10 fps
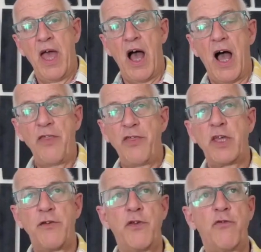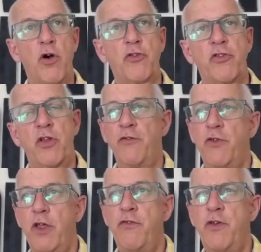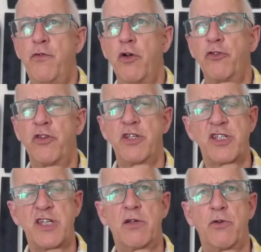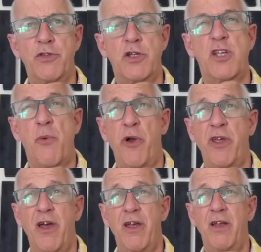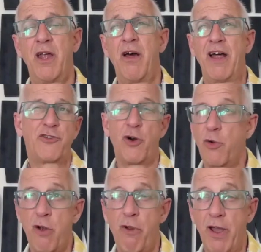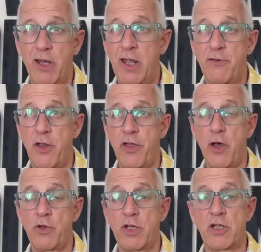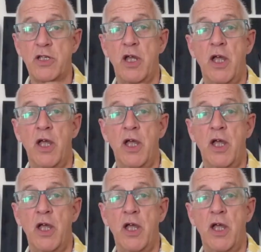I think if you've got to the second or third time where you're going, no, that's not quite right. Can you have another go at it?